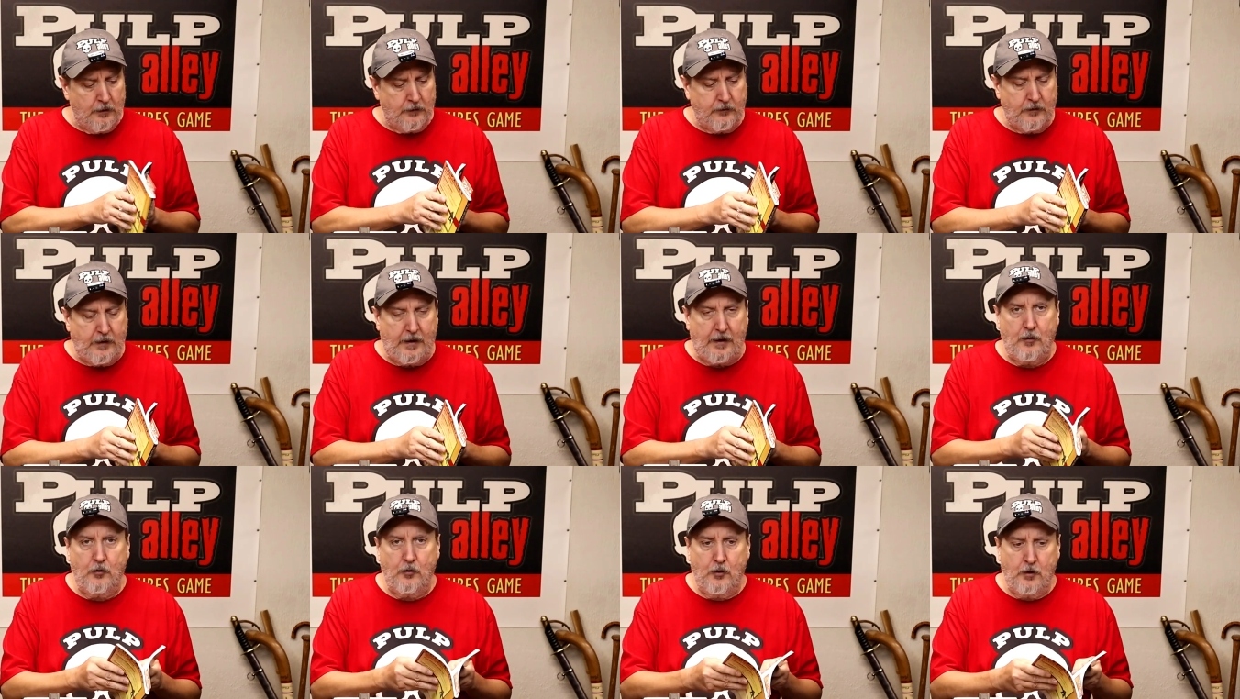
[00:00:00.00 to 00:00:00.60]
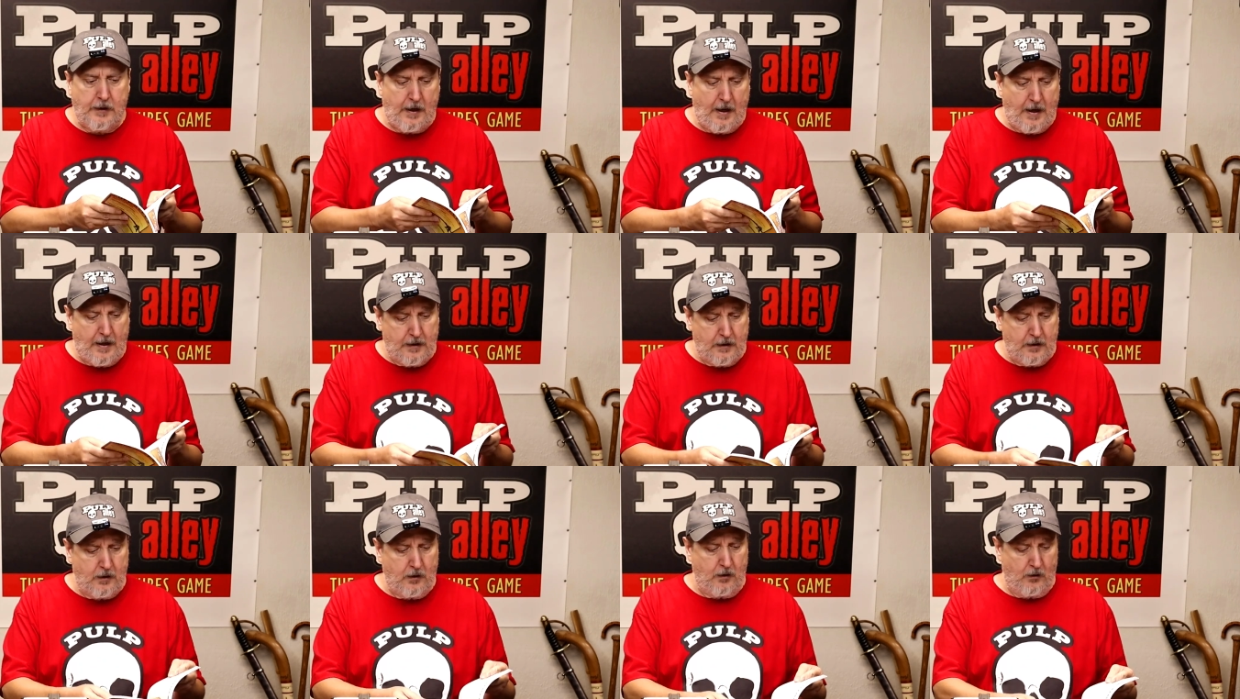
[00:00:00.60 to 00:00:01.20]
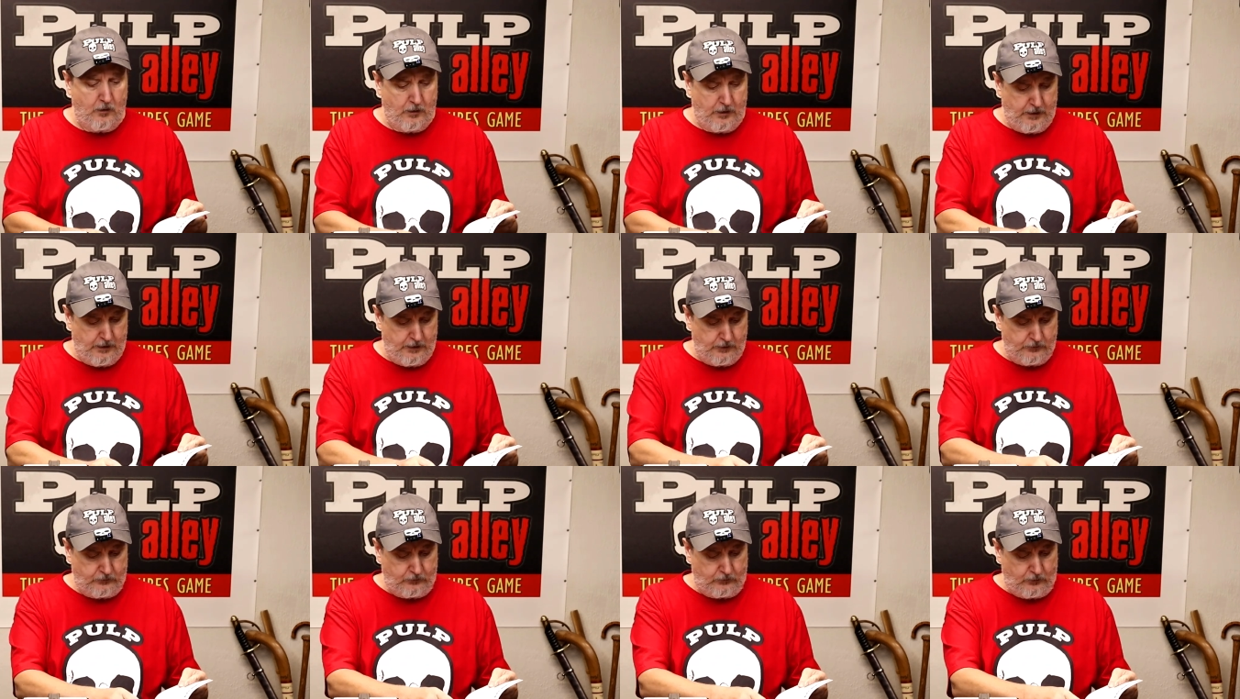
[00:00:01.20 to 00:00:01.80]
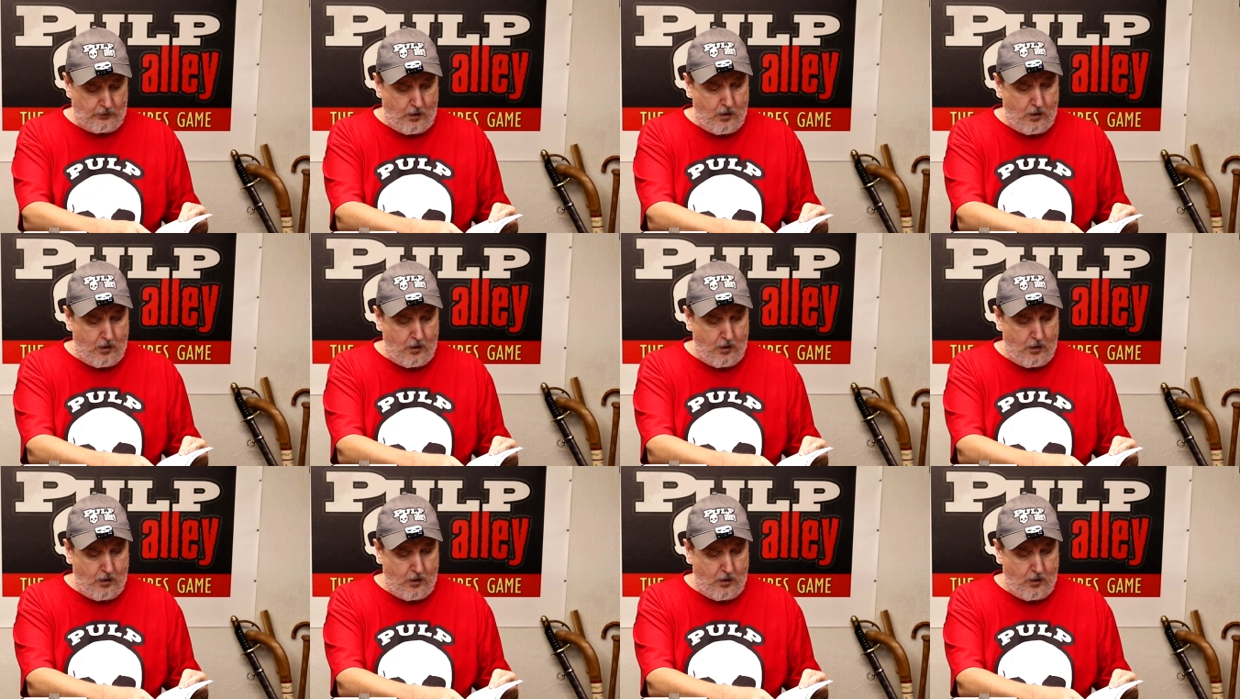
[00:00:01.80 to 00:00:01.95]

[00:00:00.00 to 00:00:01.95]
Let's take a look at it here. It's